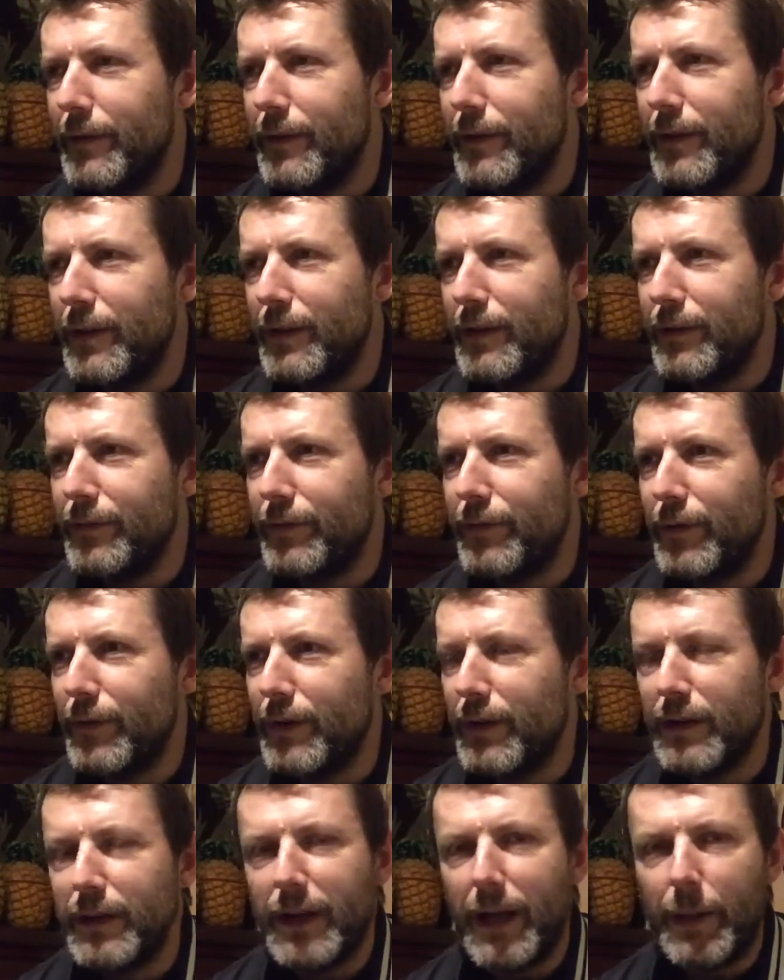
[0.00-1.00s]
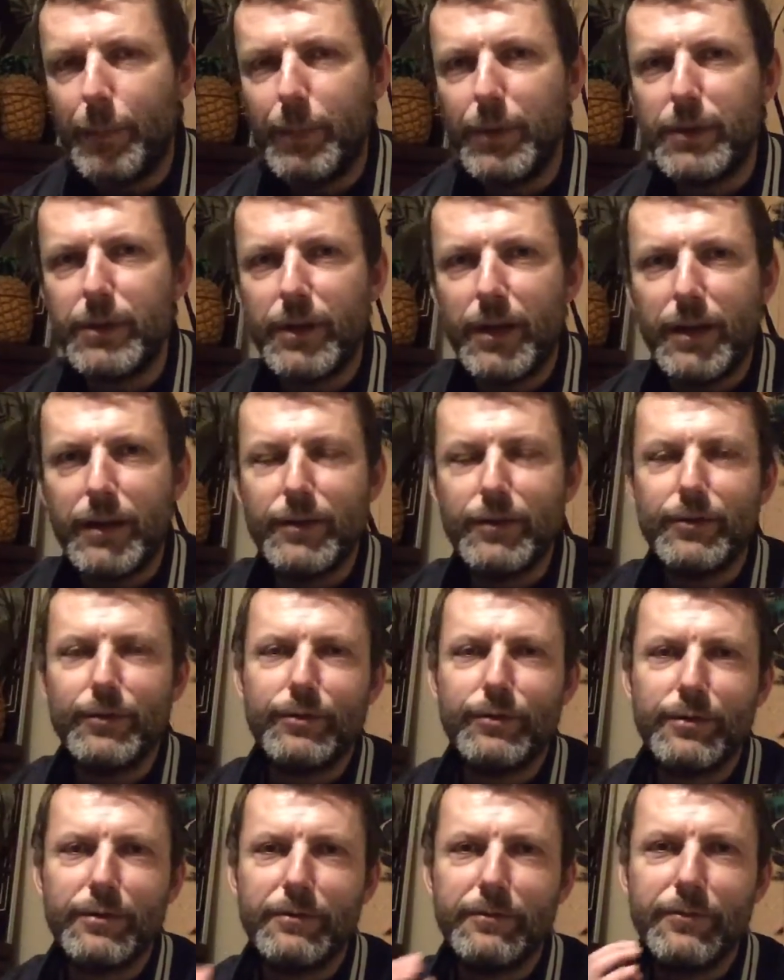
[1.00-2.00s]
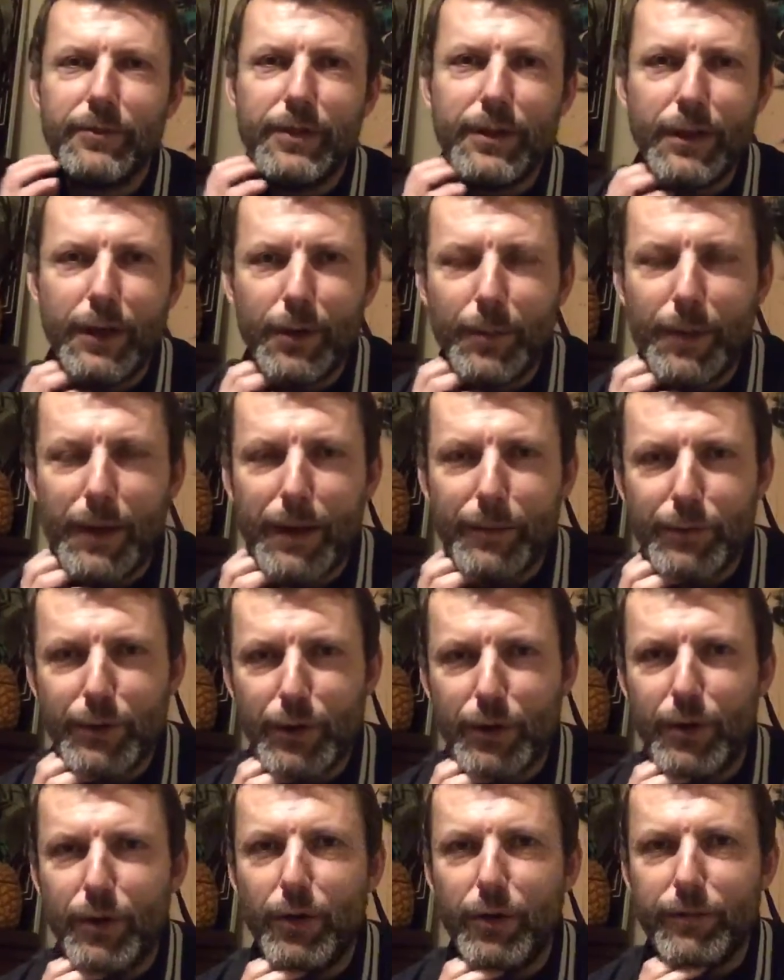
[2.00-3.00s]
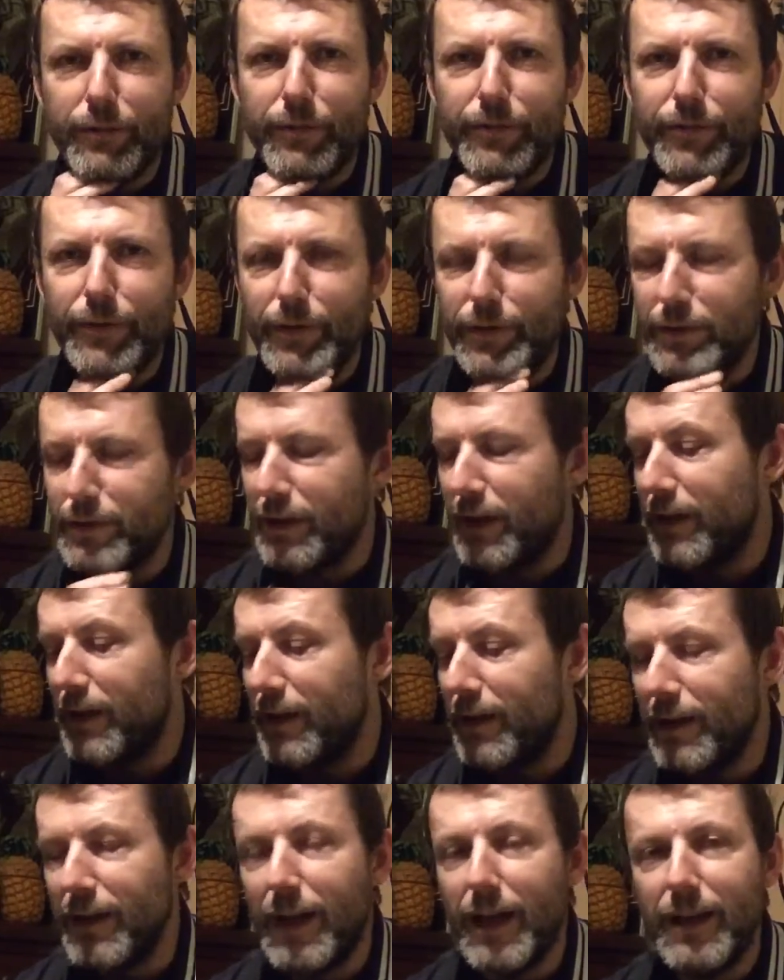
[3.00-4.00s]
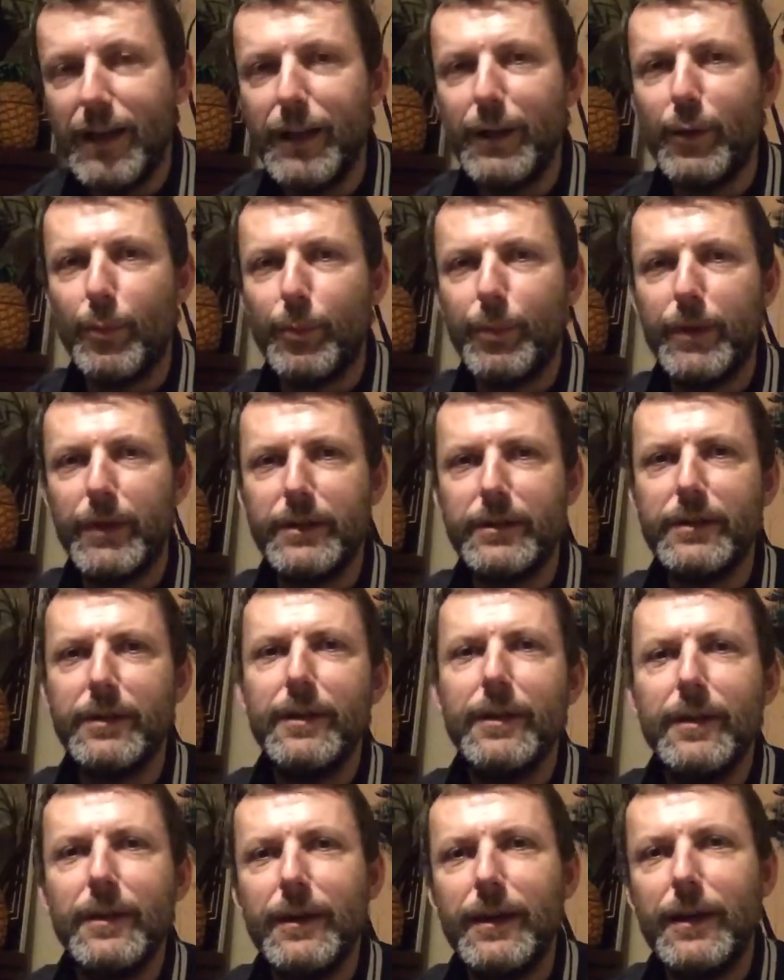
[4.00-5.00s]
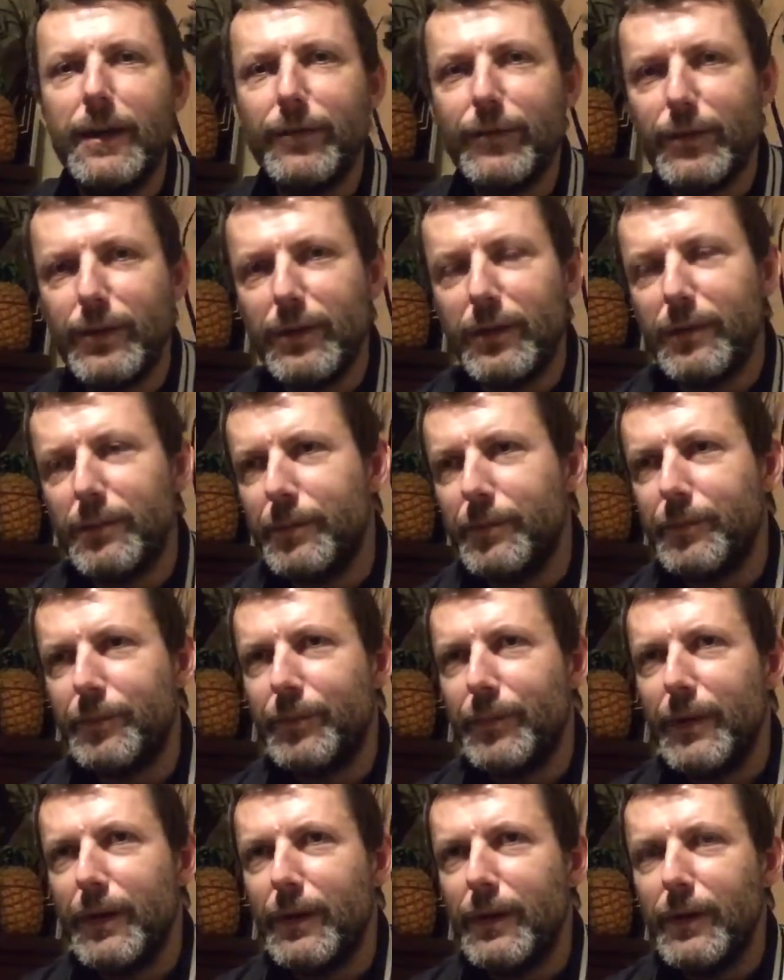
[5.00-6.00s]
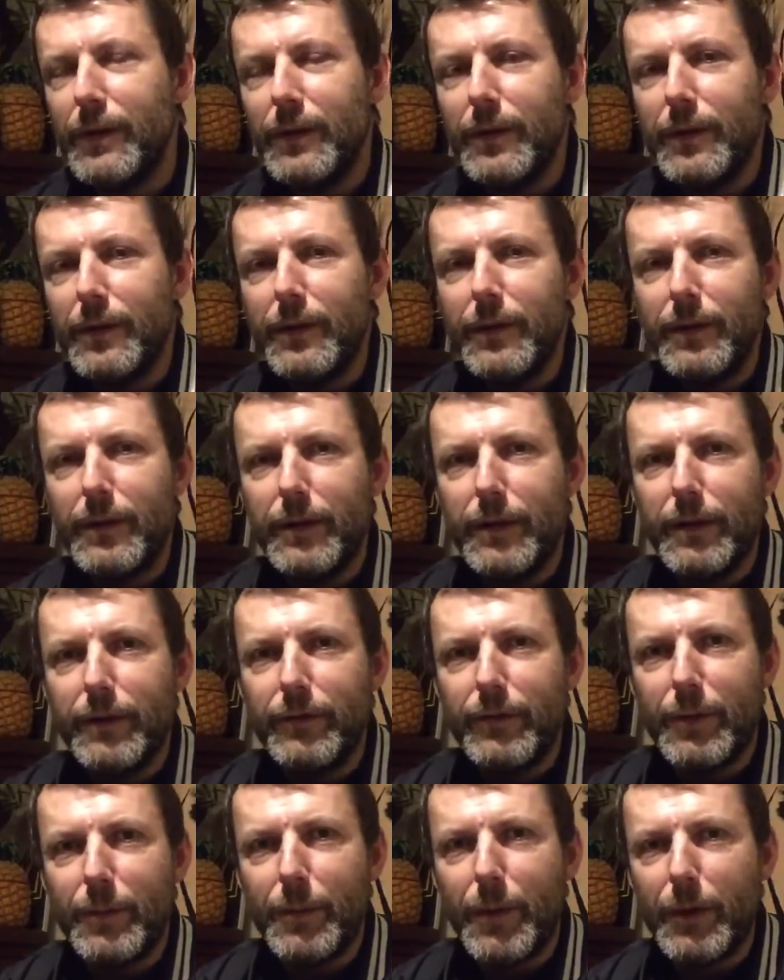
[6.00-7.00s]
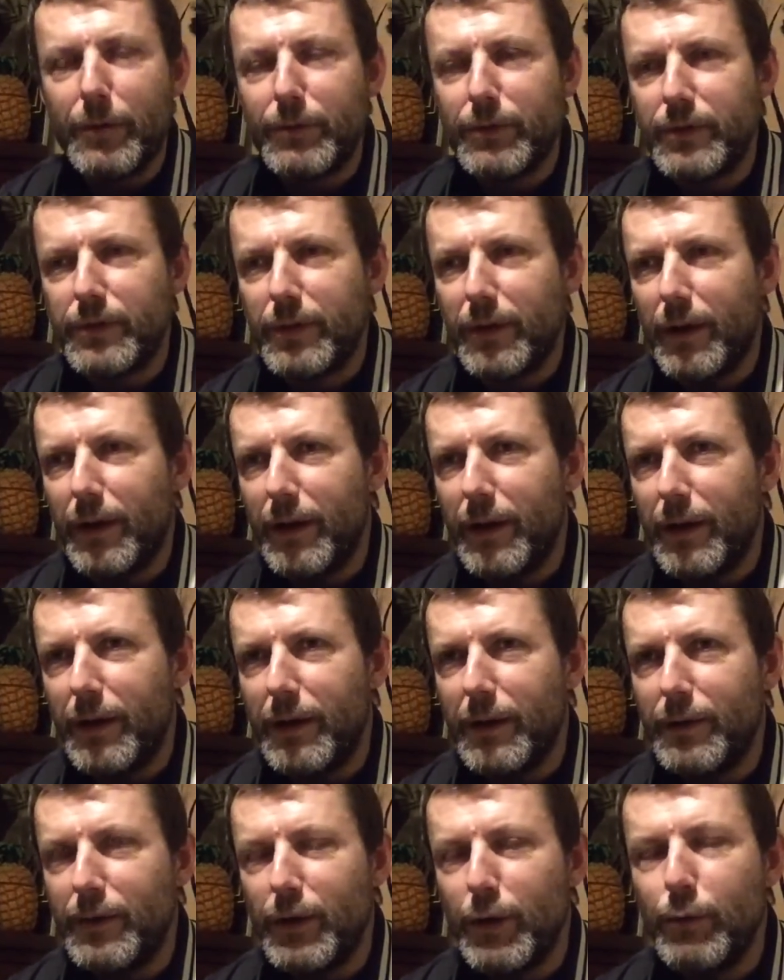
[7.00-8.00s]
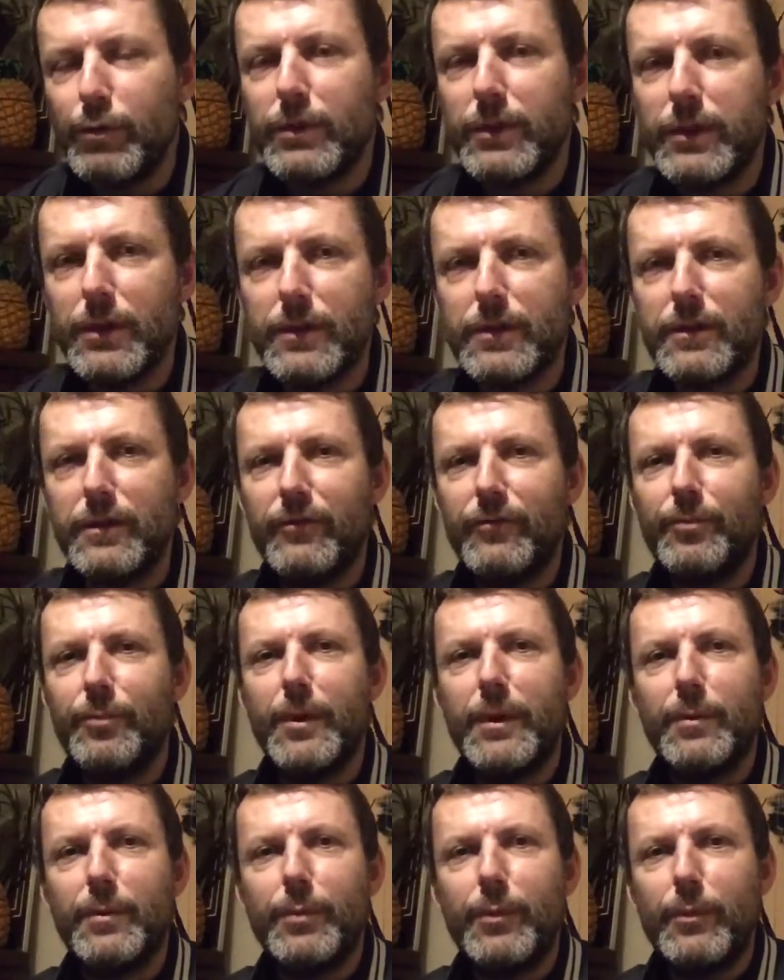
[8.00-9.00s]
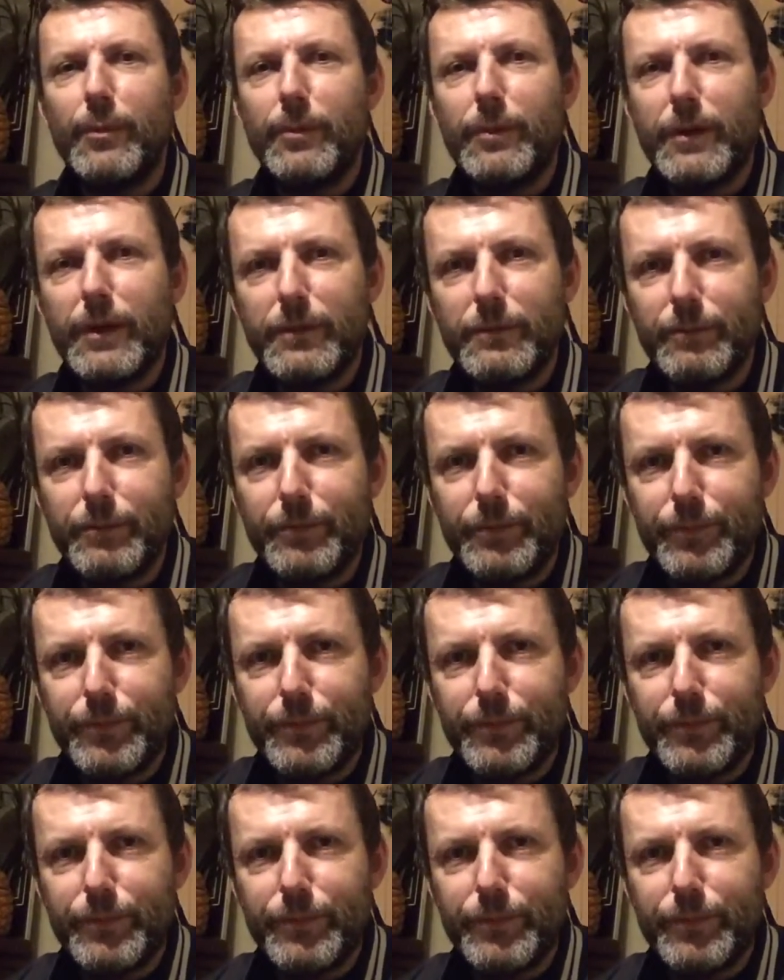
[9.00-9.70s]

need your fucking nappy changed or something. You got to be able to cook, for fuck's sake, a little bit. Even the most useless of people can